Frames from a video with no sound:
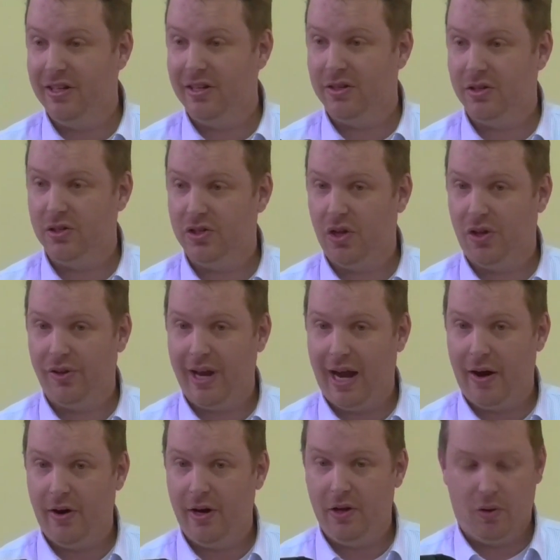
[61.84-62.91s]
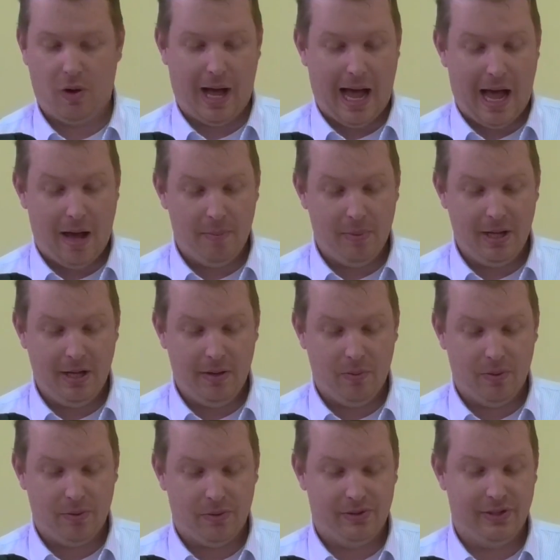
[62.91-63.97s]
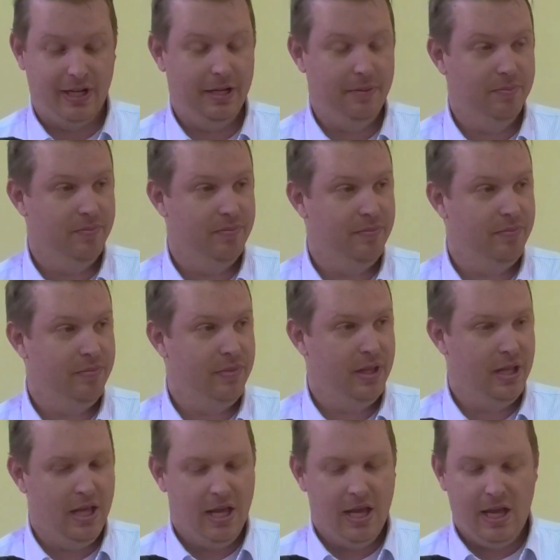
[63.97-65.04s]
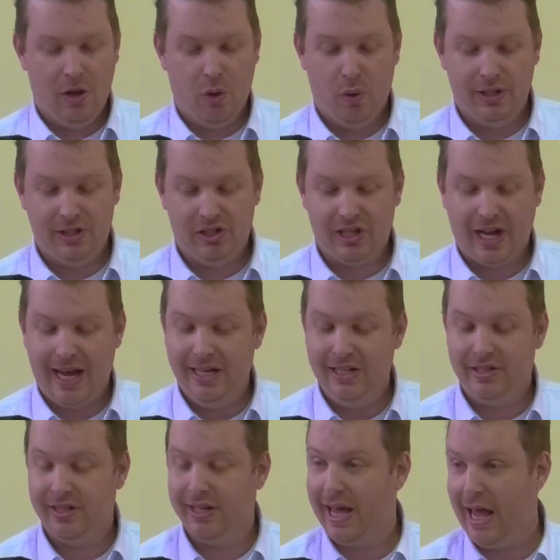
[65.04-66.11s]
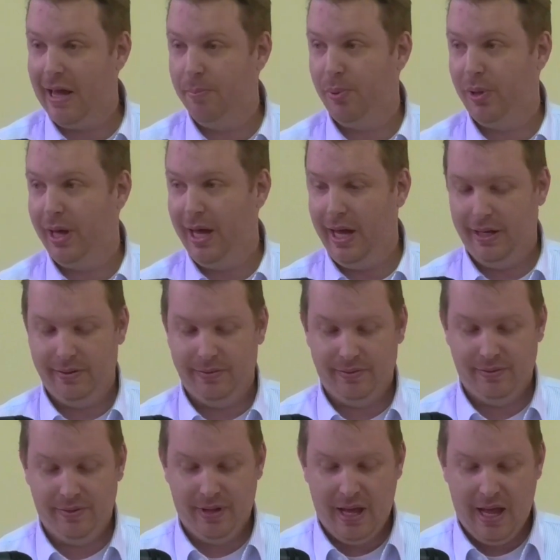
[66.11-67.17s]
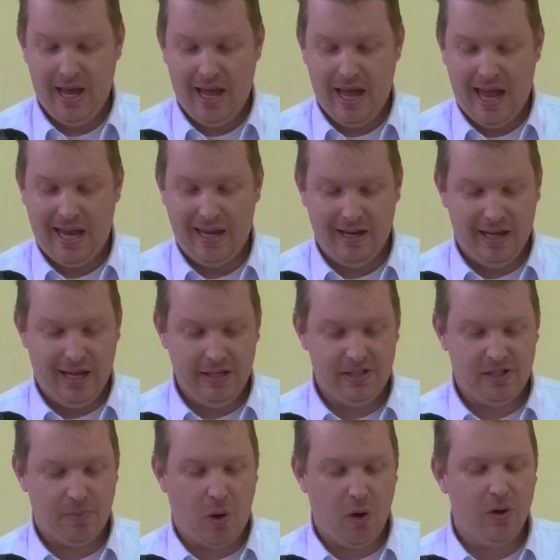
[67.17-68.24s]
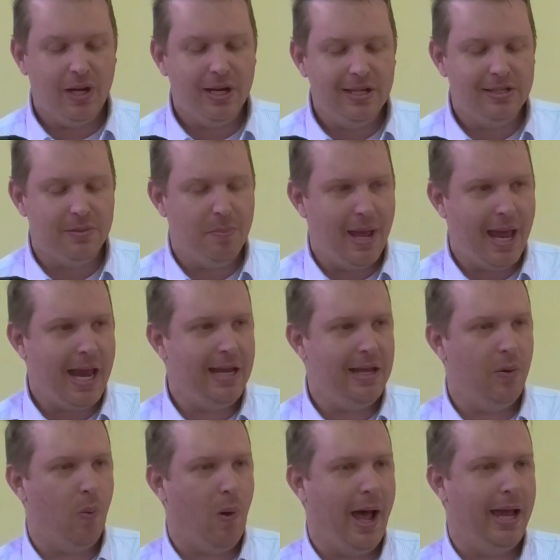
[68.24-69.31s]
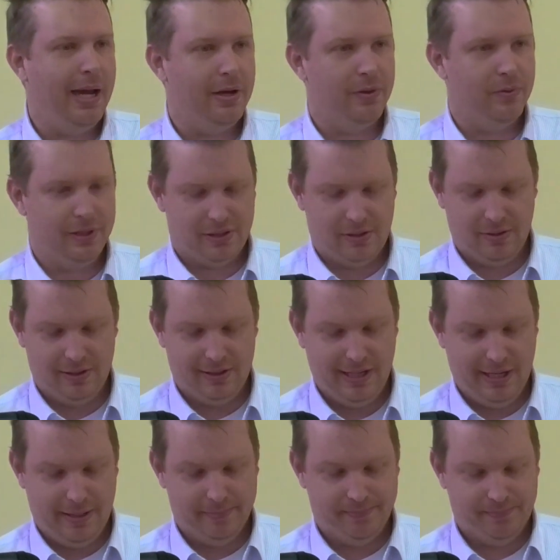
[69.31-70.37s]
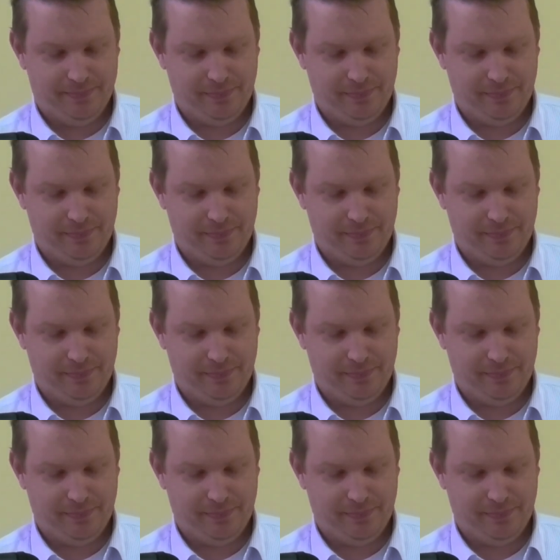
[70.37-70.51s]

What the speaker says: in solidarity or harmony with the team. He always changed the game plan, and he spoke in a demanding way to the rest of the team.